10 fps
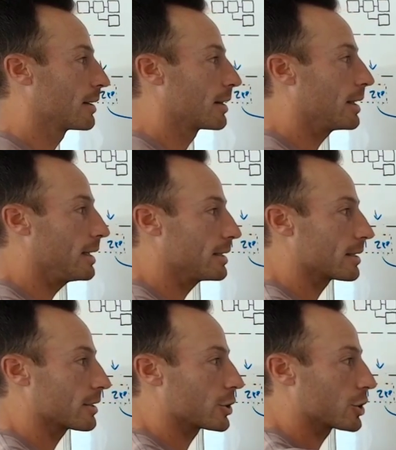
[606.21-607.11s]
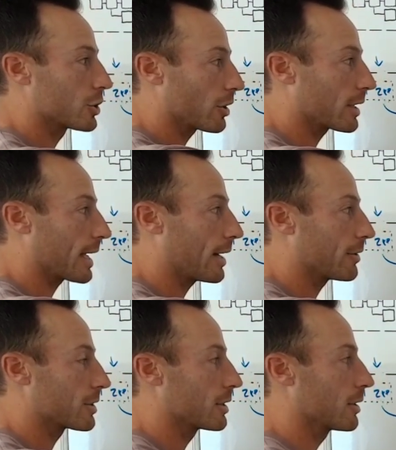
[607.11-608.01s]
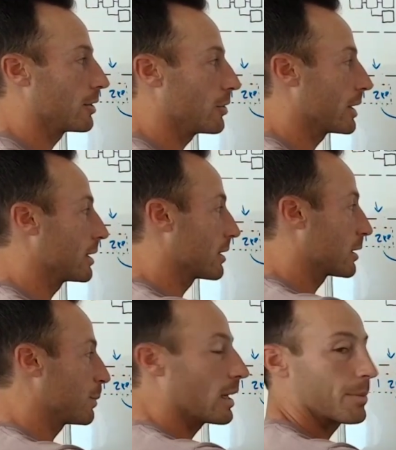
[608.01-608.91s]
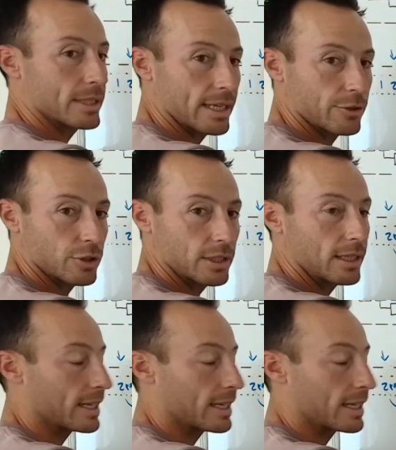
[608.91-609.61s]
These SNARK accounts, you can spin up essentially